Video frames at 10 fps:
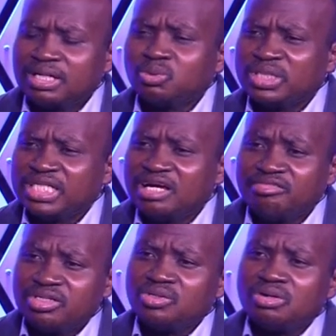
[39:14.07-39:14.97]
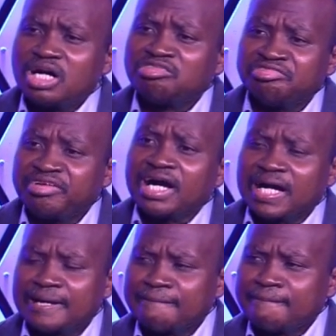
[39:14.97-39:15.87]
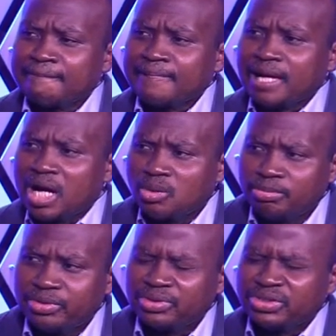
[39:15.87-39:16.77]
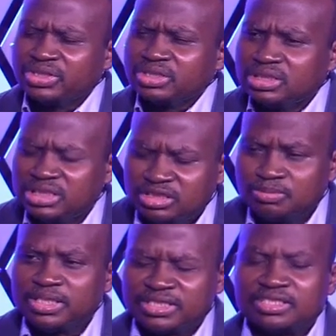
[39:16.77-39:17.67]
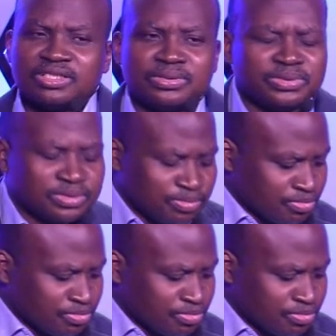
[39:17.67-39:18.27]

And we never know how far, how much this blessing goes.